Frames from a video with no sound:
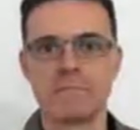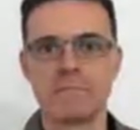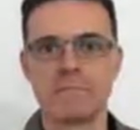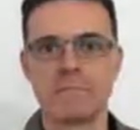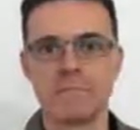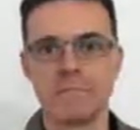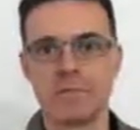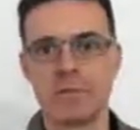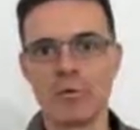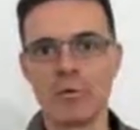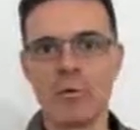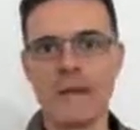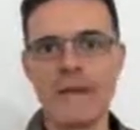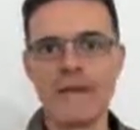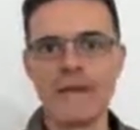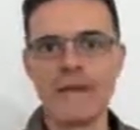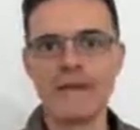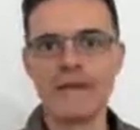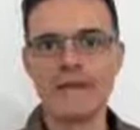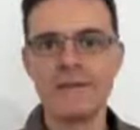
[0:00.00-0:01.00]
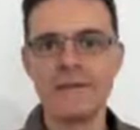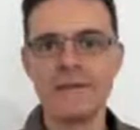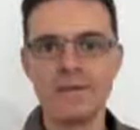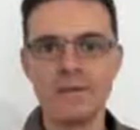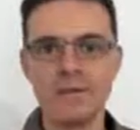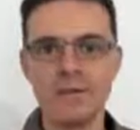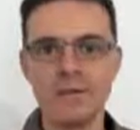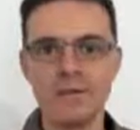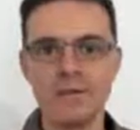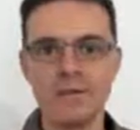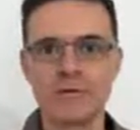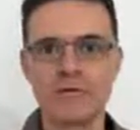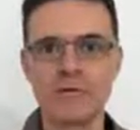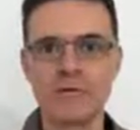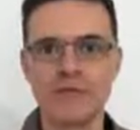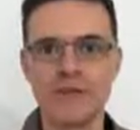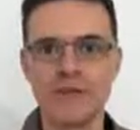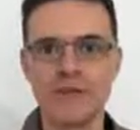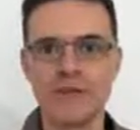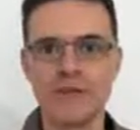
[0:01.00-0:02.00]
the way you
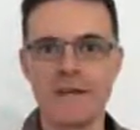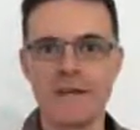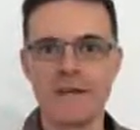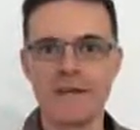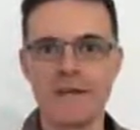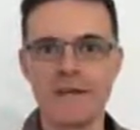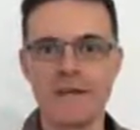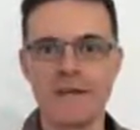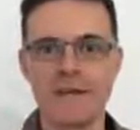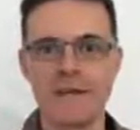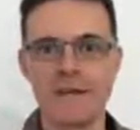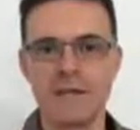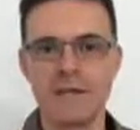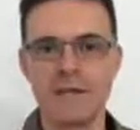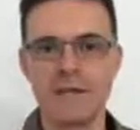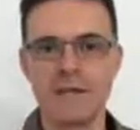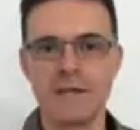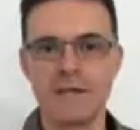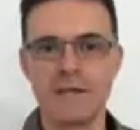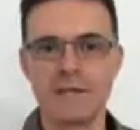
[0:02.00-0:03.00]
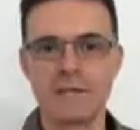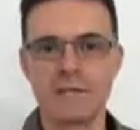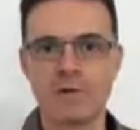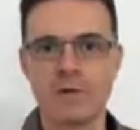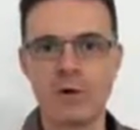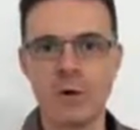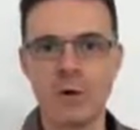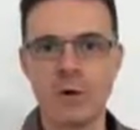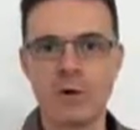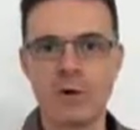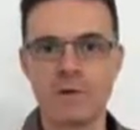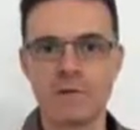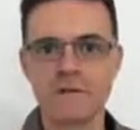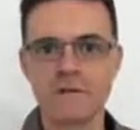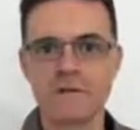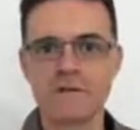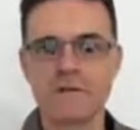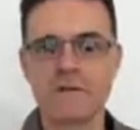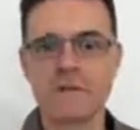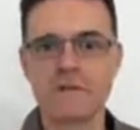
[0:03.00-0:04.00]
stay in
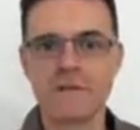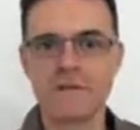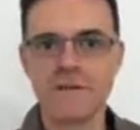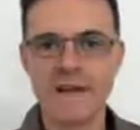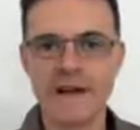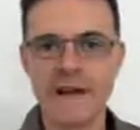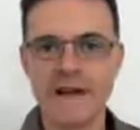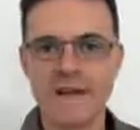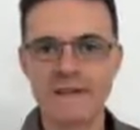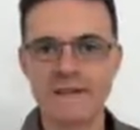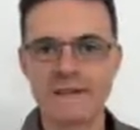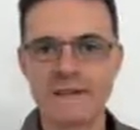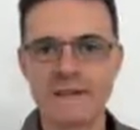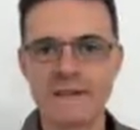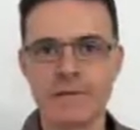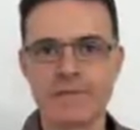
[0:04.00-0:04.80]
course in a task